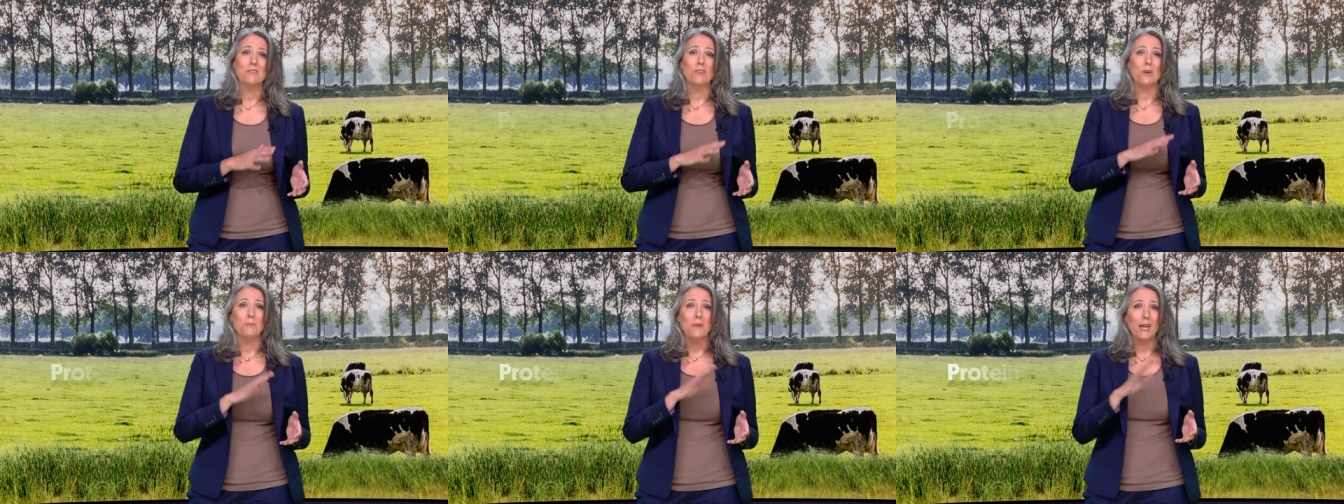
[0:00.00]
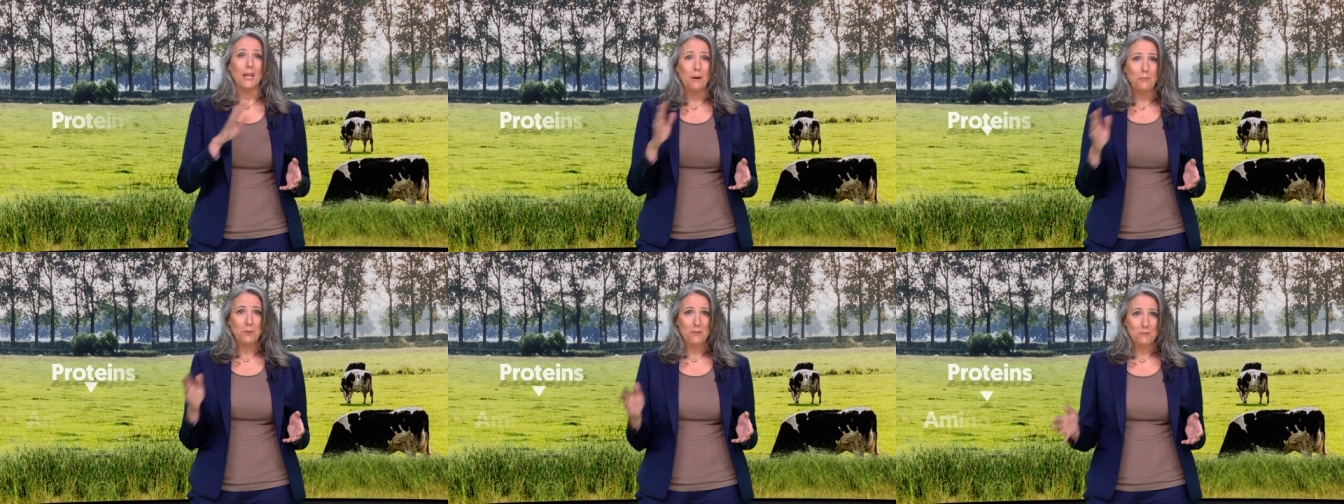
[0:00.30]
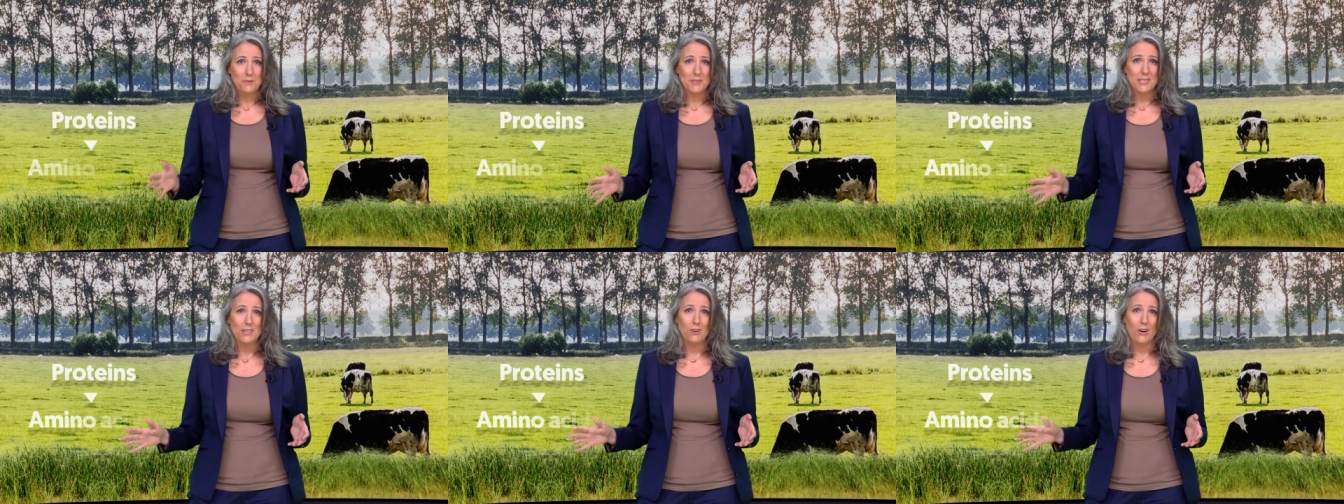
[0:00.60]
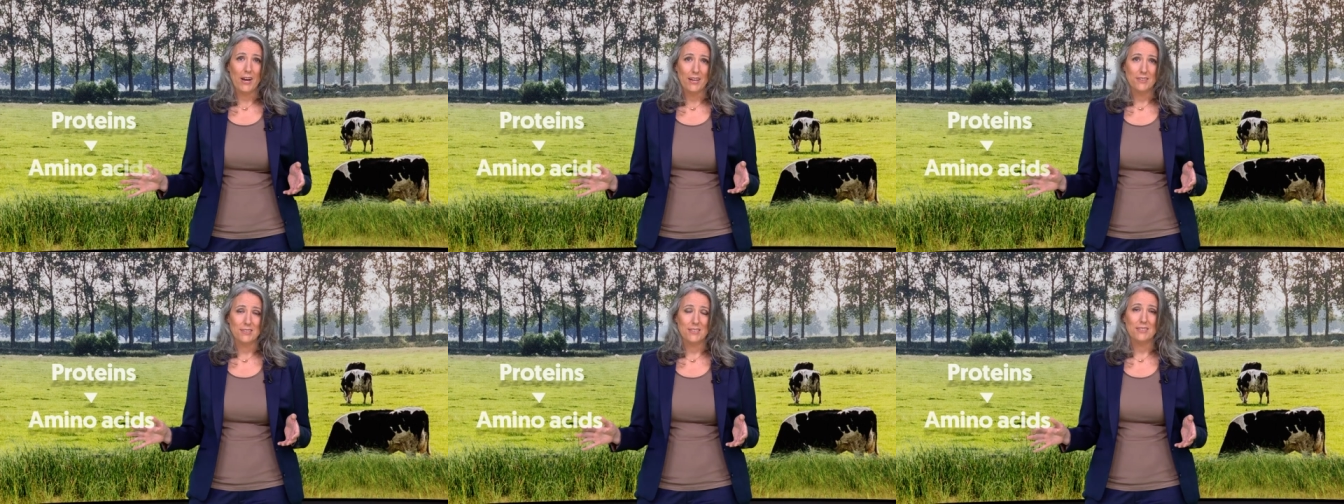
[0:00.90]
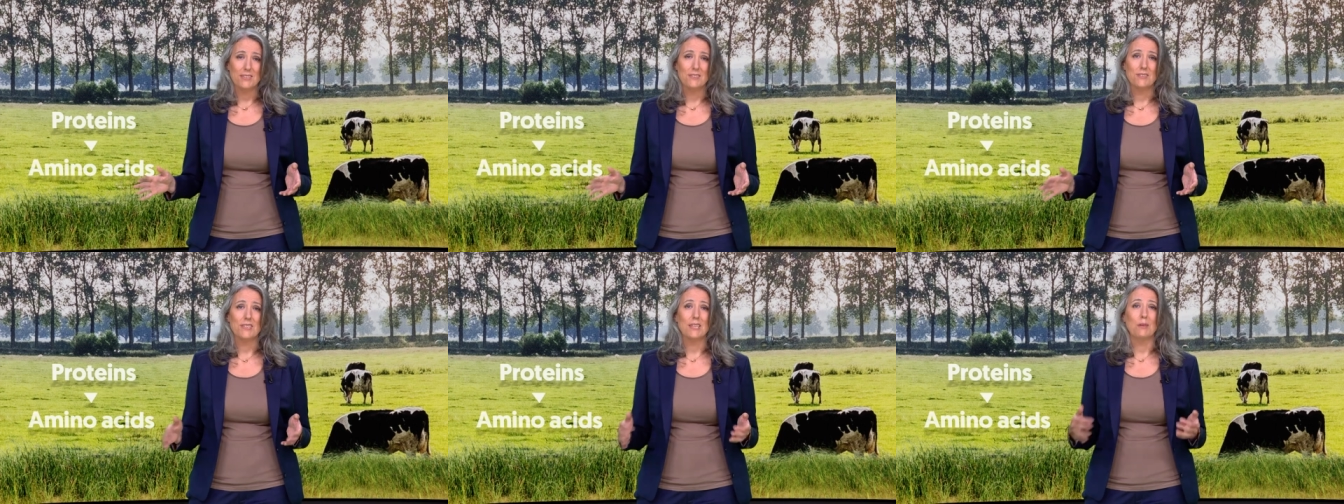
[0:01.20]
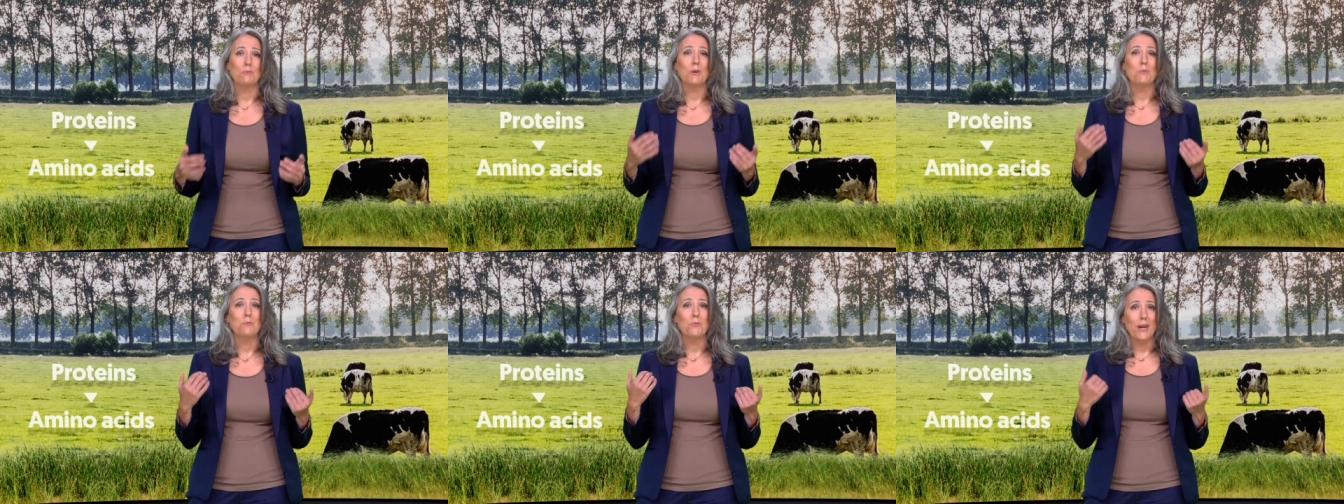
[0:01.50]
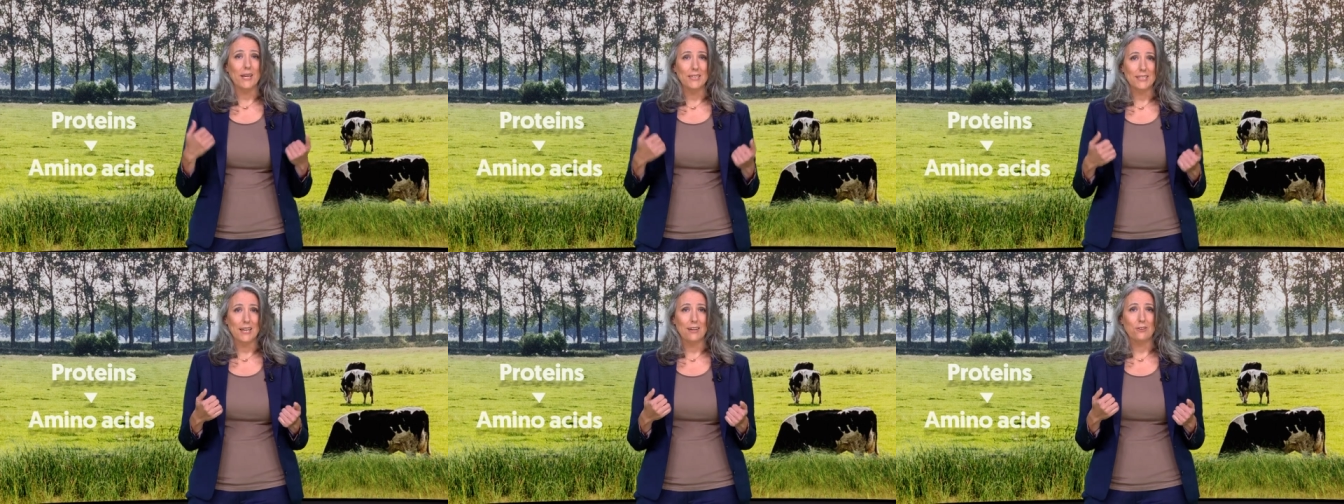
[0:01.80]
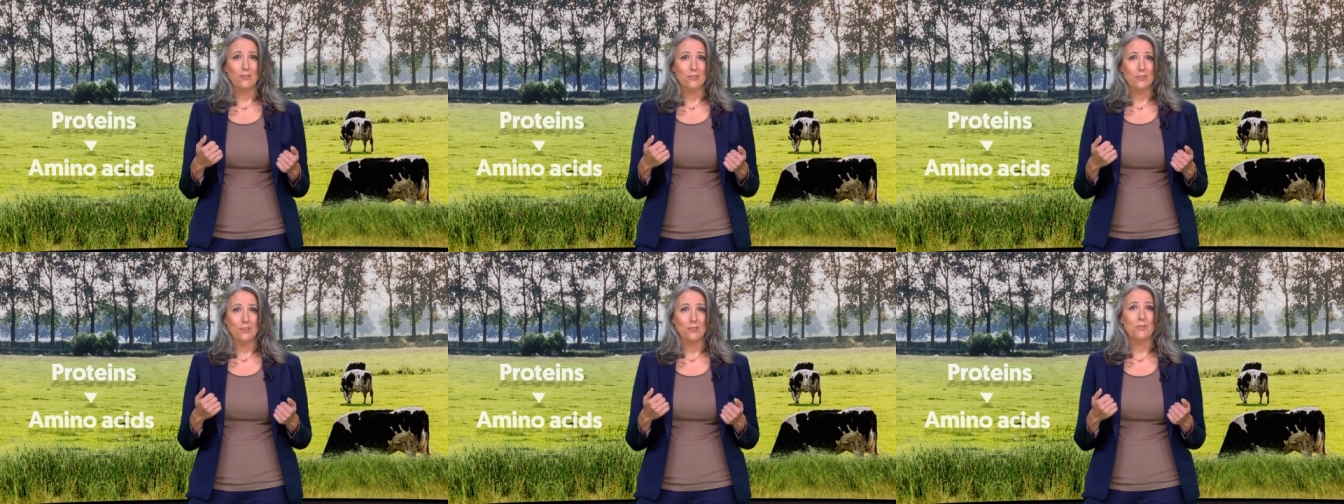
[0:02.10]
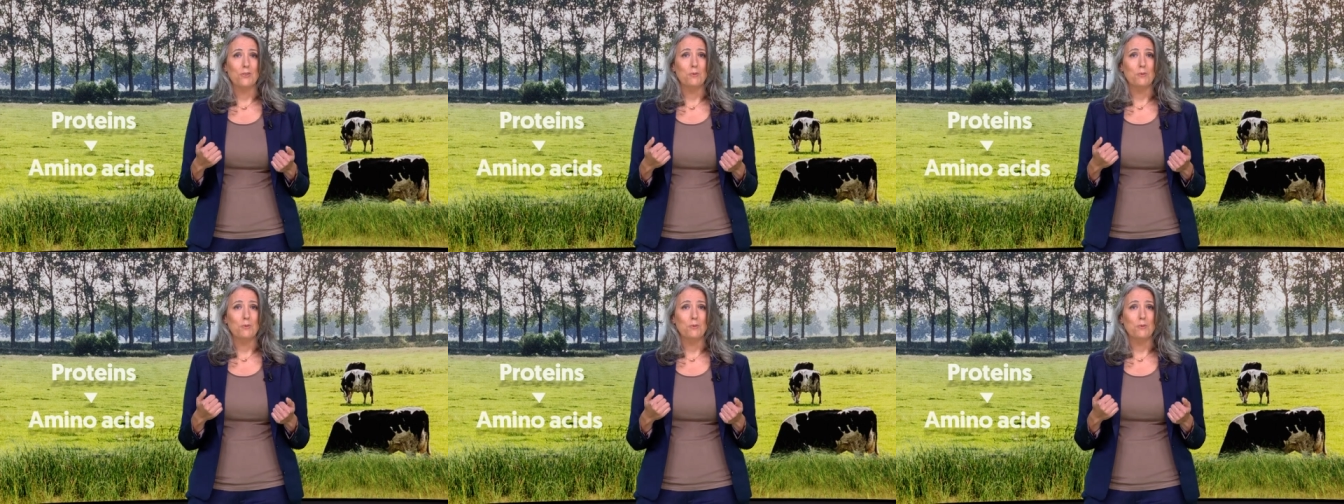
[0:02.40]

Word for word: They're made up of amino acids, and we break down